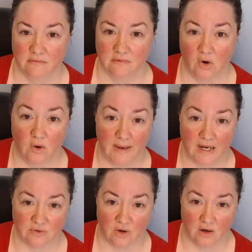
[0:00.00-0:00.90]
going
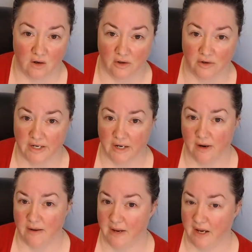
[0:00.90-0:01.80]
back to our earlier day
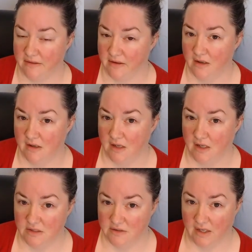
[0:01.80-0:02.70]
rate math
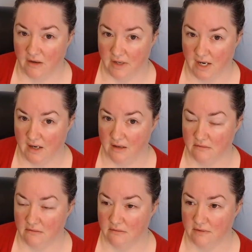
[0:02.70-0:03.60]
and you say, "Okay,